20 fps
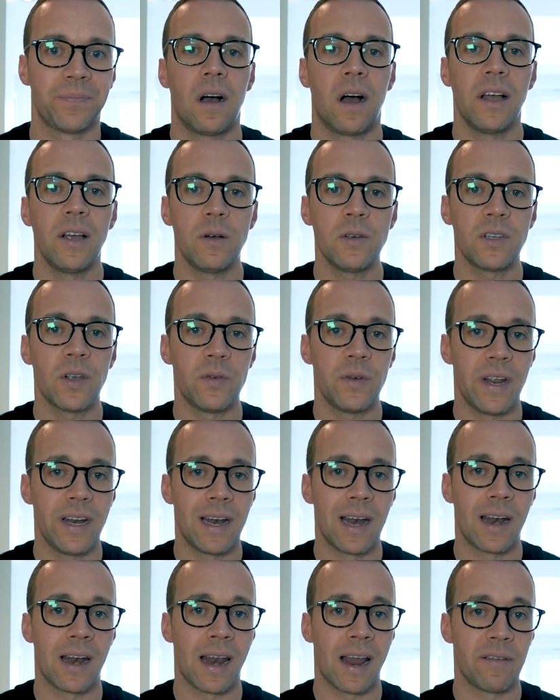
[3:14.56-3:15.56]
I also
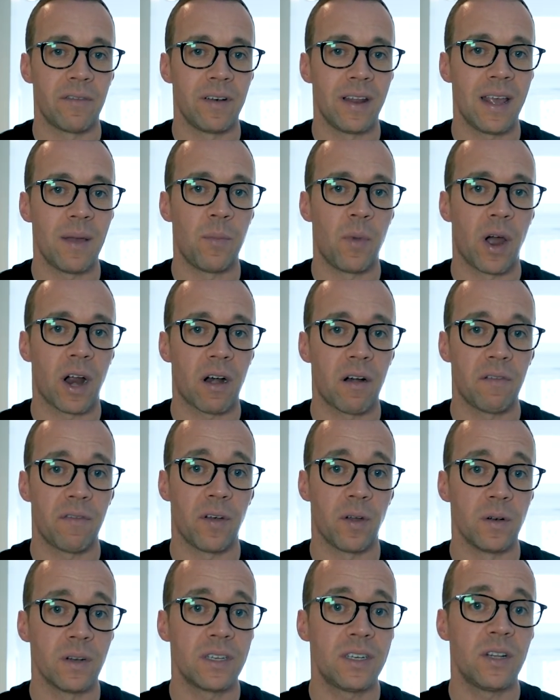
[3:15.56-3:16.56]
needed a lavalier
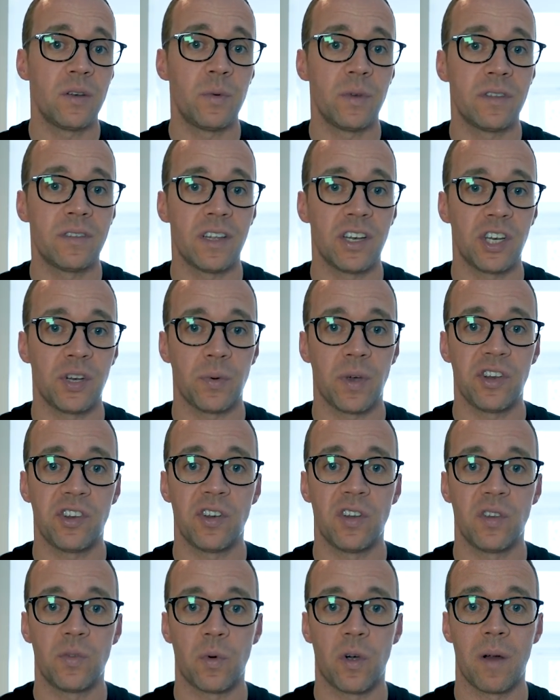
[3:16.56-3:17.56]
microphone to deal with
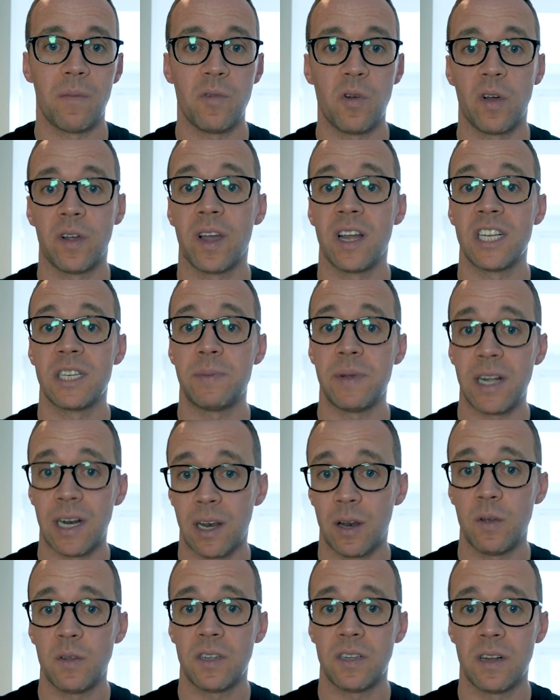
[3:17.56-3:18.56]
situations where I'm not going to be
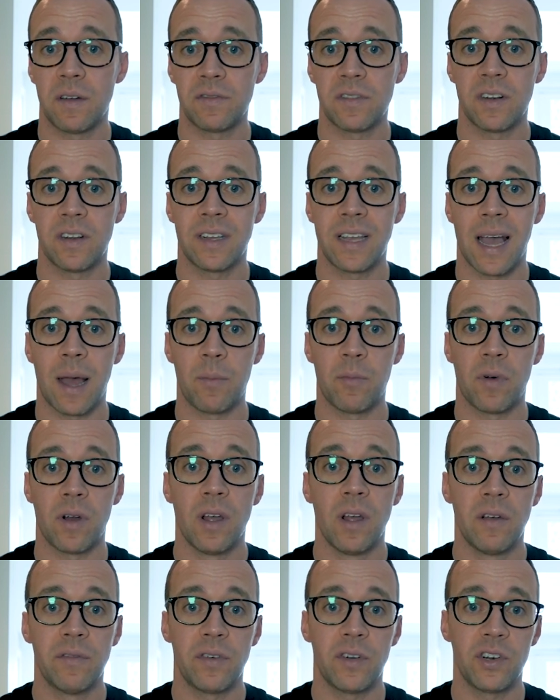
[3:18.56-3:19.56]
close enough to the camera
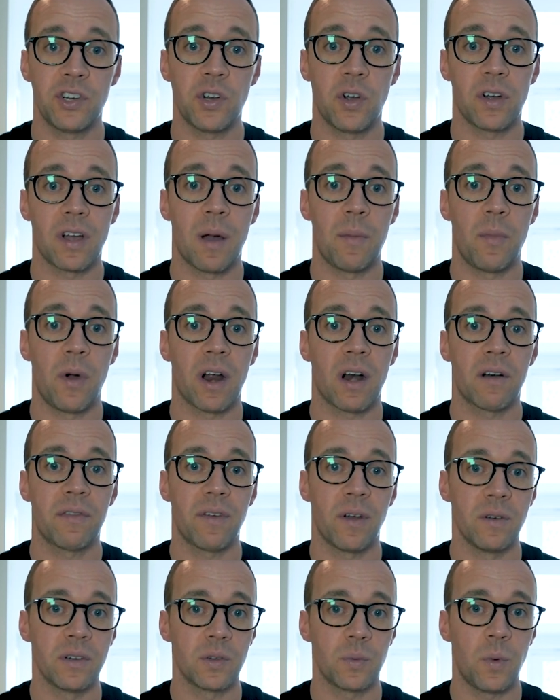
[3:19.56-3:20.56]
for the shotgun
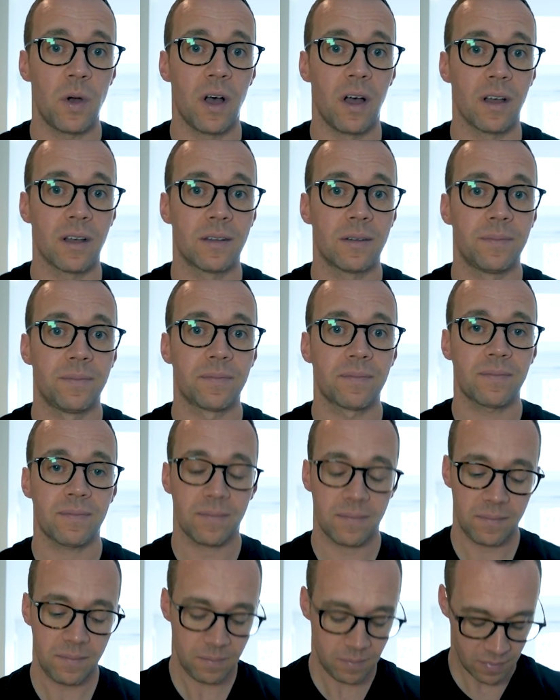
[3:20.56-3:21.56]
microphone to work.
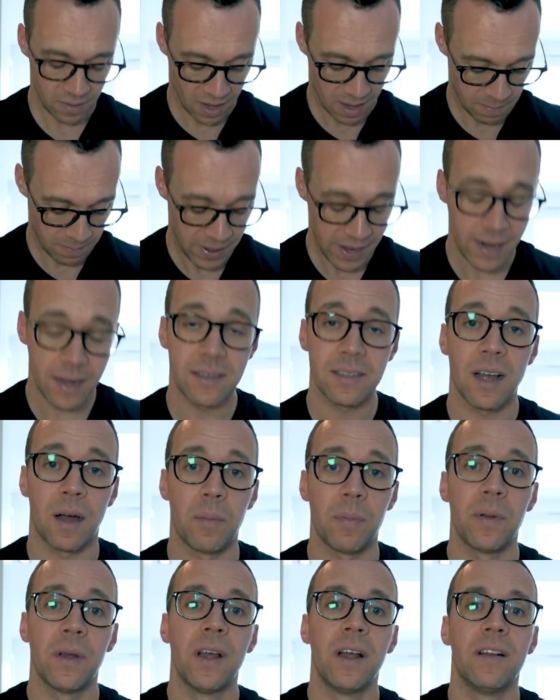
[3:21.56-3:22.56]
I picked
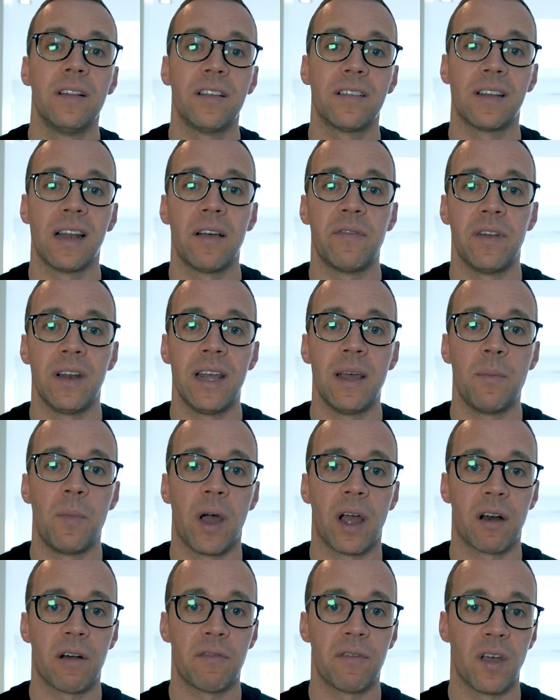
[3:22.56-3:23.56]
up this lavalier
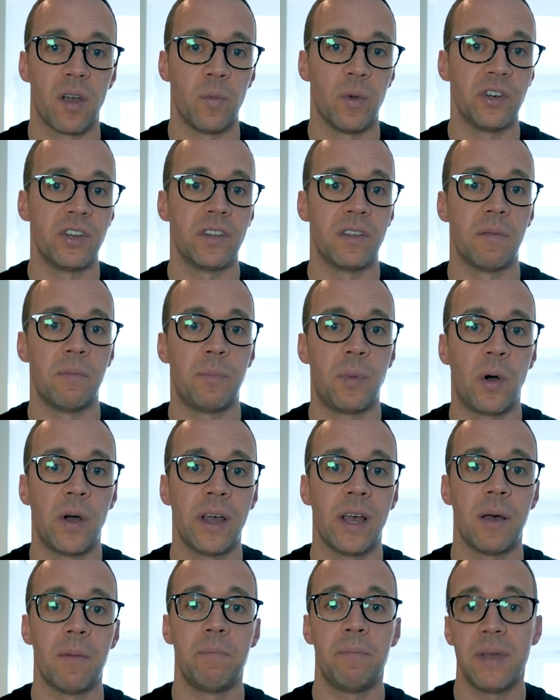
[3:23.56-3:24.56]
microphone, which is a
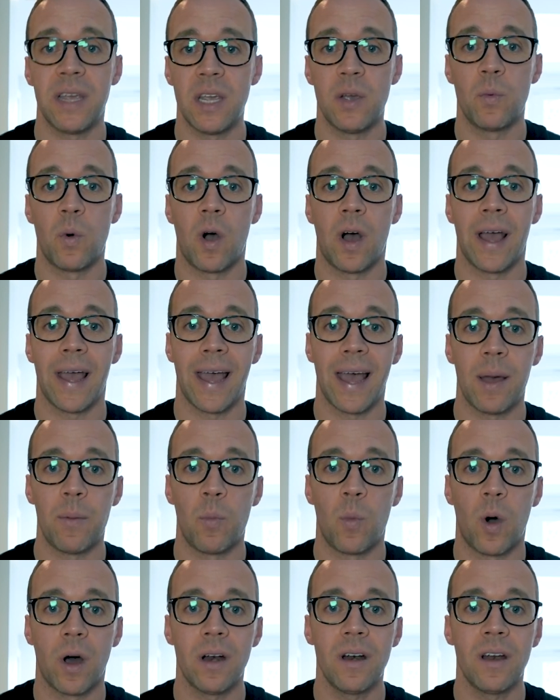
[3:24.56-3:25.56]
Boya
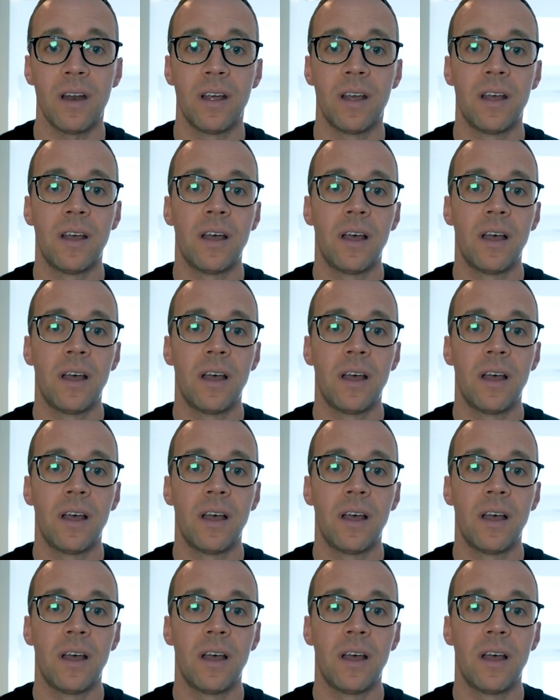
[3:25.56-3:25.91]
BY-M1.